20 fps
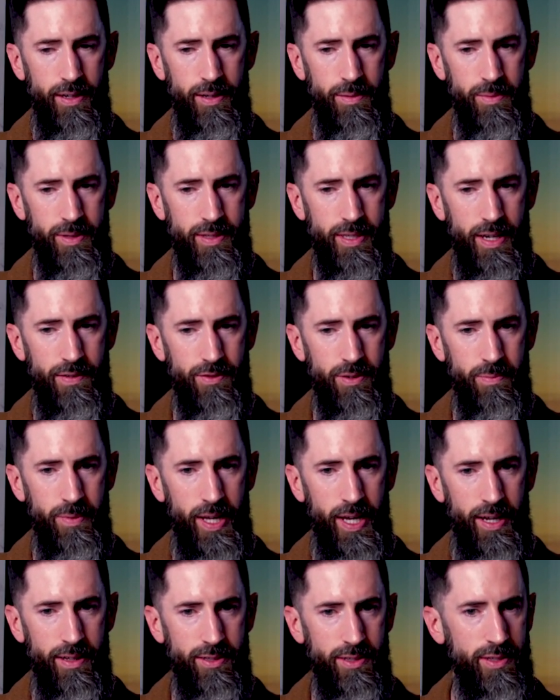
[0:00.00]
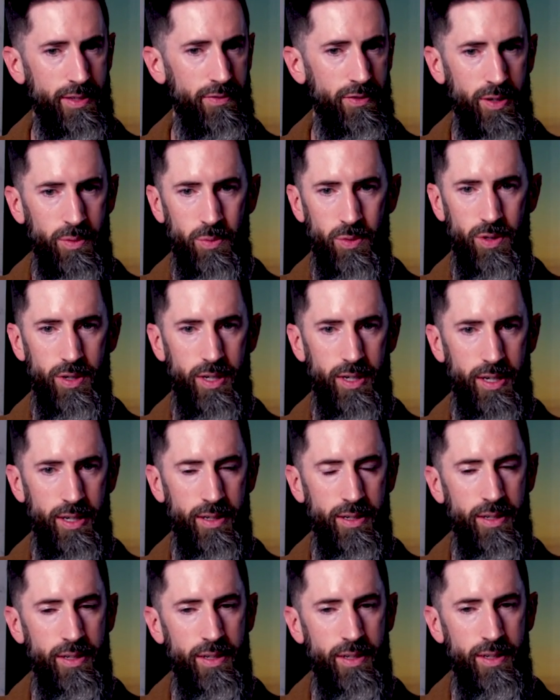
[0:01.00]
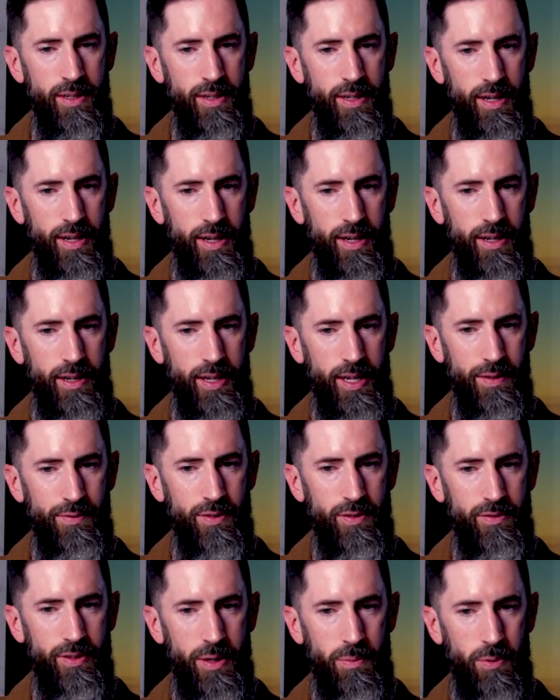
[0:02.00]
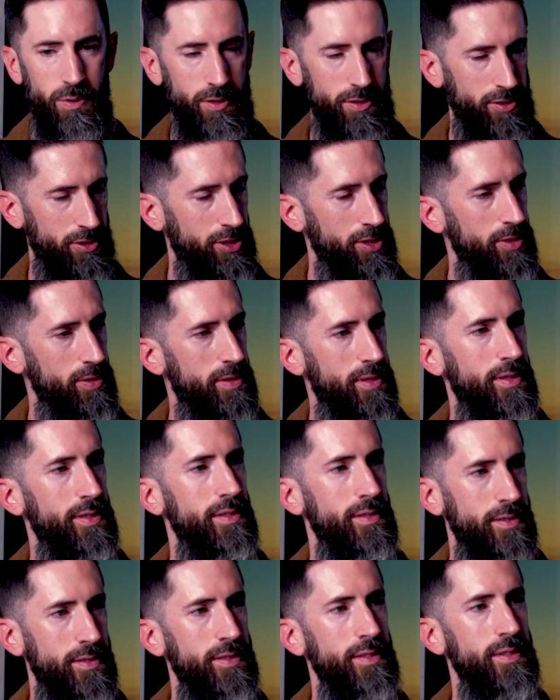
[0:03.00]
Aside from that, just a few more handful of like portrait shoots.